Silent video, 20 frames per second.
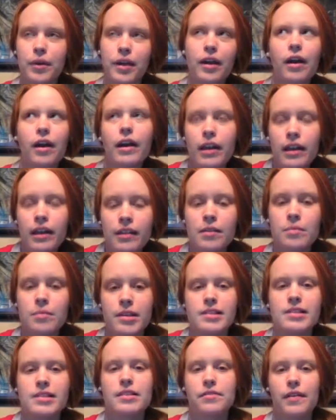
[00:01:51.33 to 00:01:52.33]
are in the
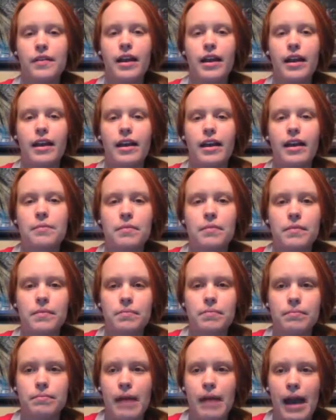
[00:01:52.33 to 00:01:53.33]
midst of a
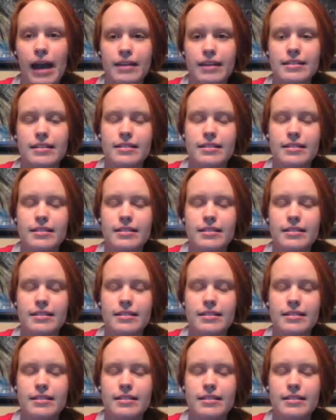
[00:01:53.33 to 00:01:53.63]
mass